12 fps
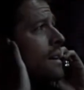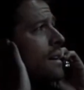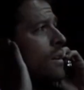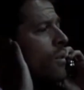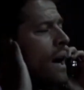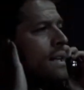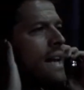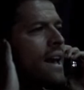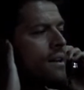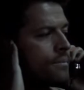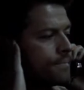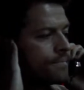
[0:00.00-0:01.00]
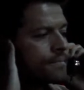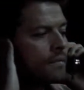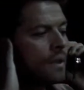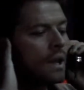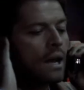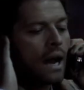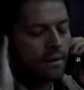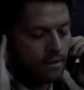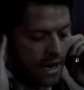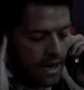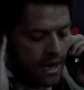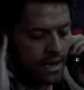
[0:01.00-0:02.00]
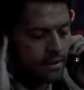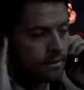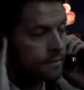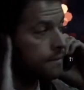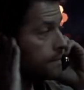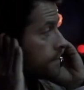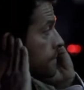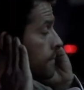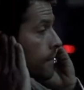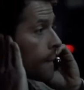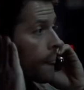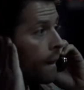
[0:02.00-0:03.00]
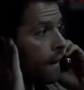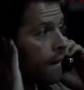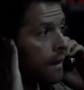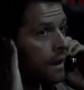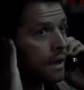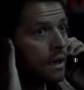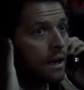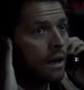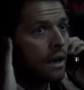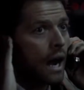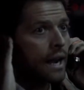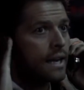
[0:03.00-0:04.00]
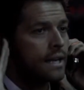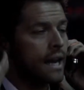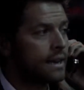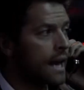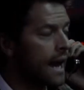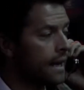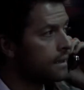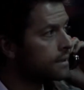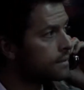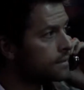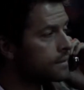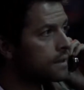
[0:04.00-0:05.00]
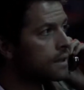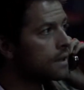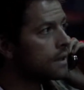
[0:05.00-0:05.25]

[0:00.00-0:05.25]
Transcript: don't, it just slipped through the cracks somehow. I know it sounds so dumb and I'm so noob.